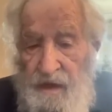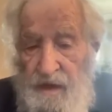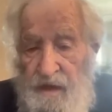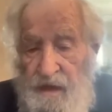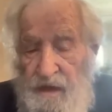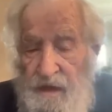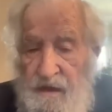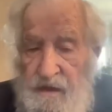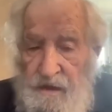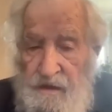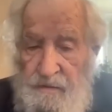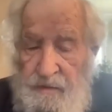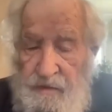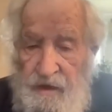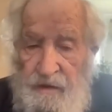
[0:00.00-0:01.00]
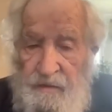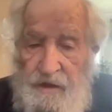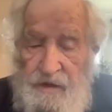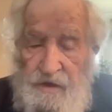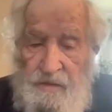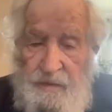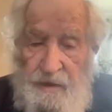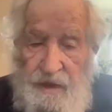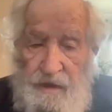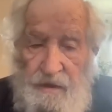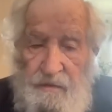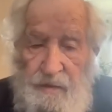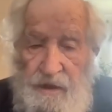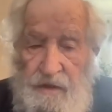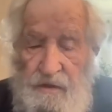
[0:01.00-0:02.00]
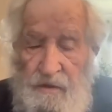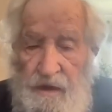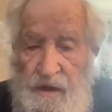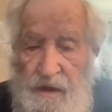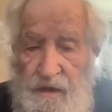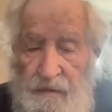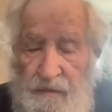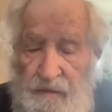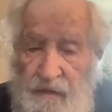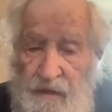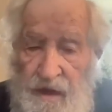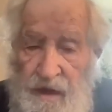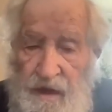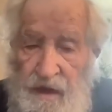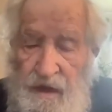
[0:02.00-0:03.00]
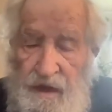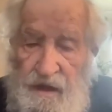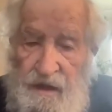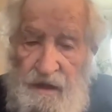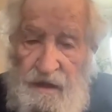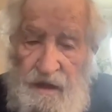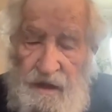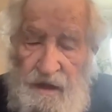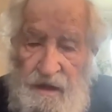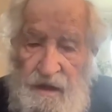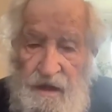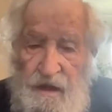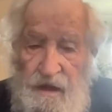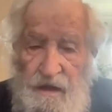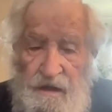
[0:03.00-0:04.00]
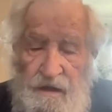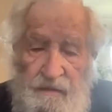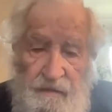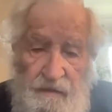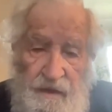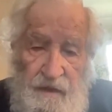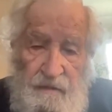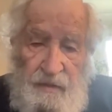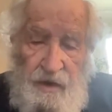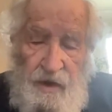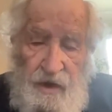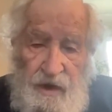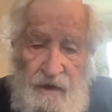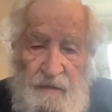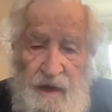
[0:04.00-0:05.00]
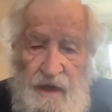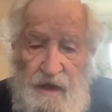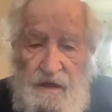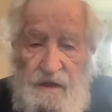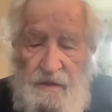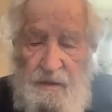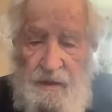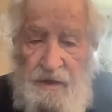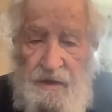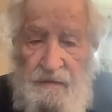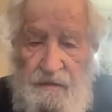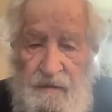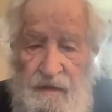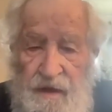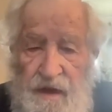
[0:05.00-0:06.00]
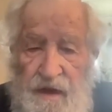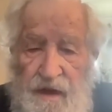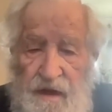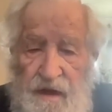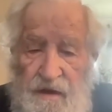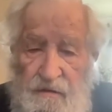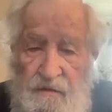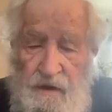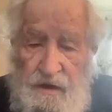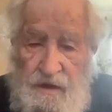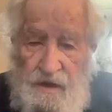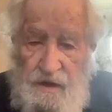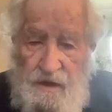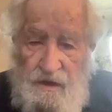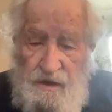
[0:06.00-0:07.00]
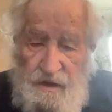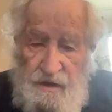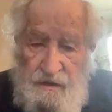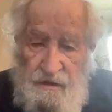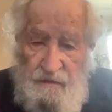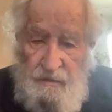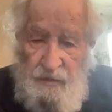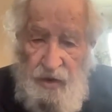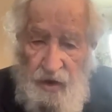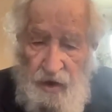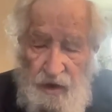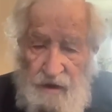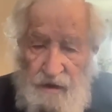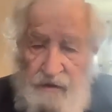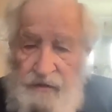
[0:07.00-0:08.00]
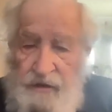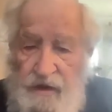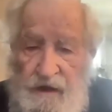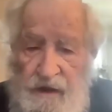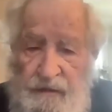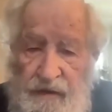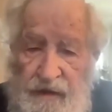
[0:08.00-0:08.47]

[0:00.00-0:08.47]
is pretty much split between a Clintonite party management, which is part of the